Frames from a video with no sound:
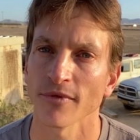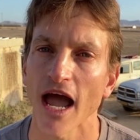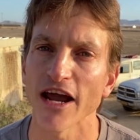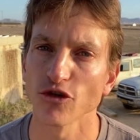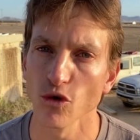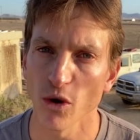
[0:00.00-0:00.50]

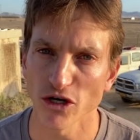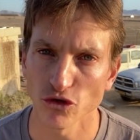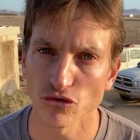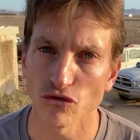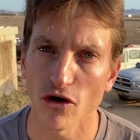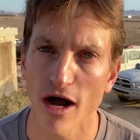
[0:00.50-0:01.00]
I do want you
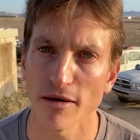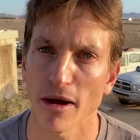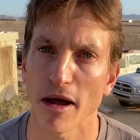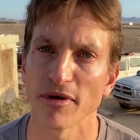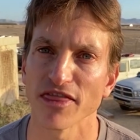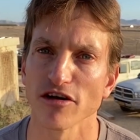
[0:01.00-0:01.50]
to come,
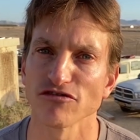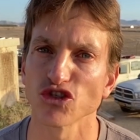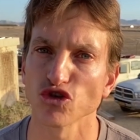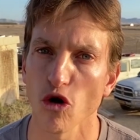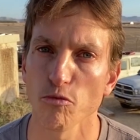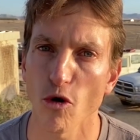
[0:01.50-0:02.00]
but there is
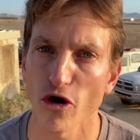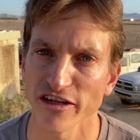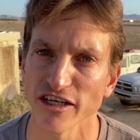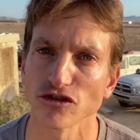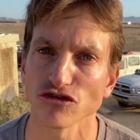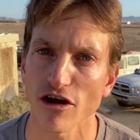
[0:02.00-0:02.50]
no point
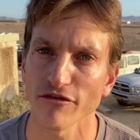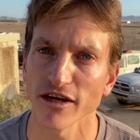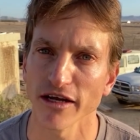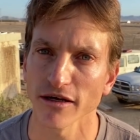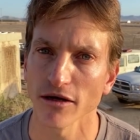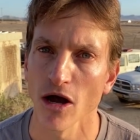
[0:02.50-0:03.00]
in
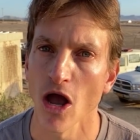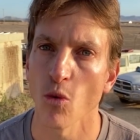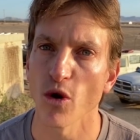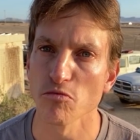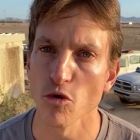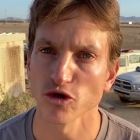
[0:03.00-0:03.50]
traveling
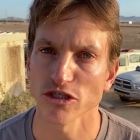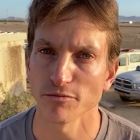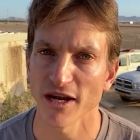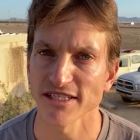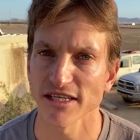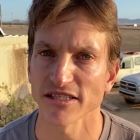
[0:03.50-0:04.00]
when most
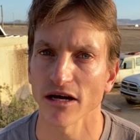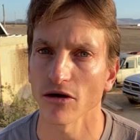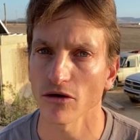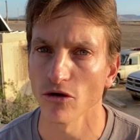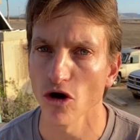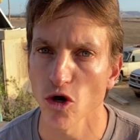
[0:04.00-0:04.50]
places are
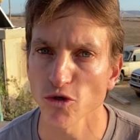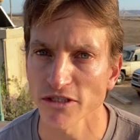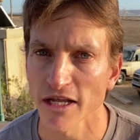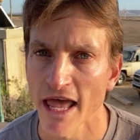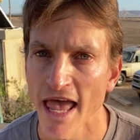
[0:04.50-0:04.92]
closed